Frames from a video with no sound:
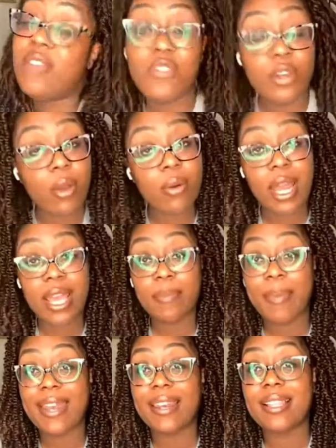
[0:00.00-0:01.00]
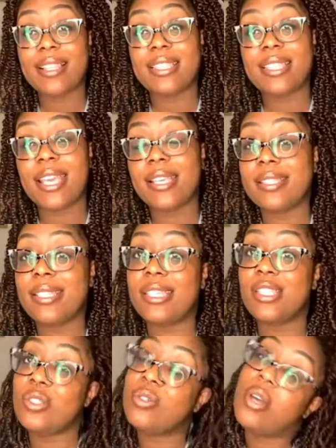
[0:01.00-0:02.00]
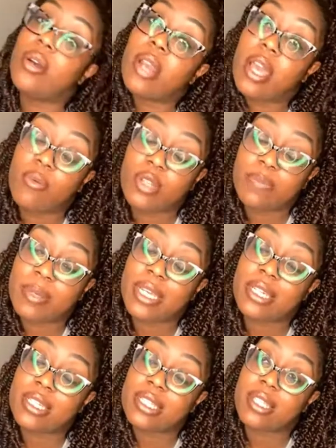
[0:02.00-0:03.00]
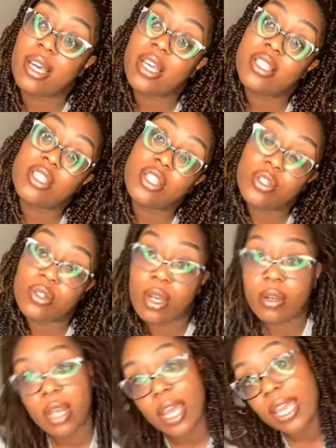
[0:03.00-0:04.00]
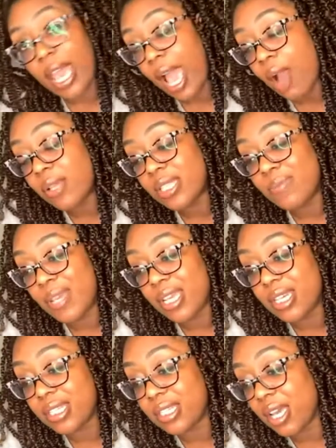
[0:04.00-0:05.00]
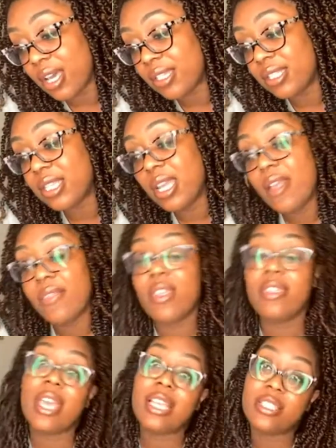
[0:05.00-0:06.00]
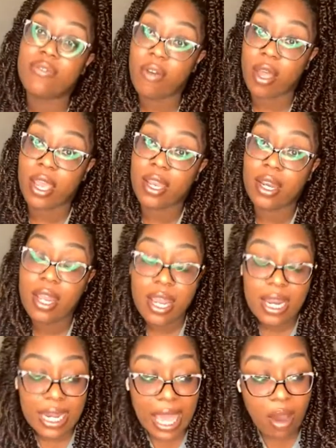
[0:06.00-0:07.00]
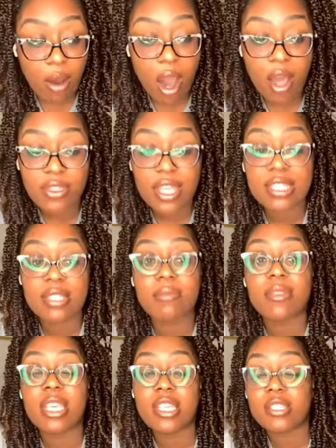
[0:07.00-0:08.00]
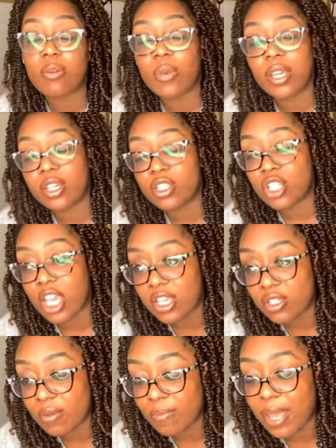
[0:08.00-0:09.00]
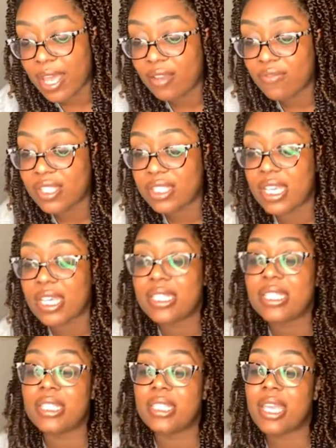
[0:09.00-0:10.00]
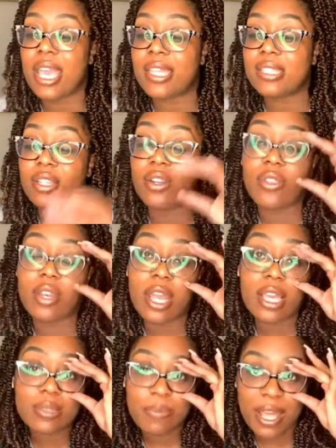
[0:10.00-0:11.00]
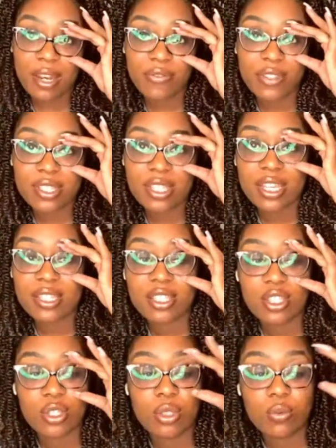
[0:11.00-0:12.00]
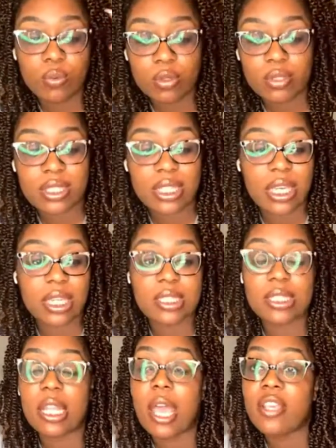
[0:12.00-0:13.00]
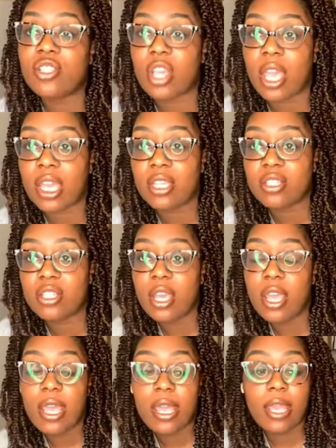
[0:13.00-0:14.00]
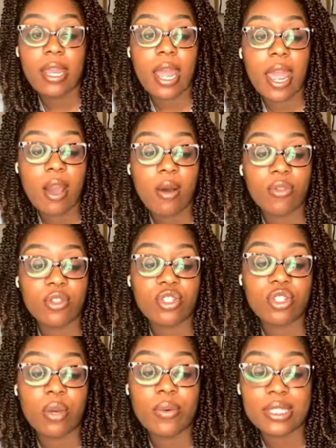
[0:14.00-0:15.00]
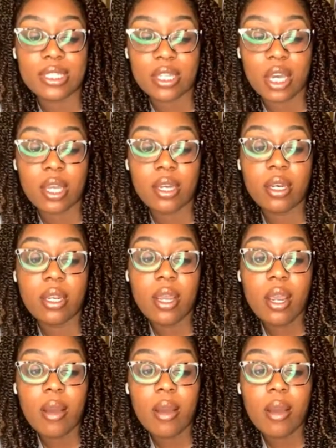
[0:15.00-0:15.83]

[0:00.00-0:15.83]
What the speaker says: if you don't like Battle of the Sexes, you don't like what's being discussed, you don't like how it's being discussed, then that's fine. Now, are there some things that we're going to change on Battle of the Sexes? Yes. And on the next Battle of the Sexes, you will see a slight change in how the show is done.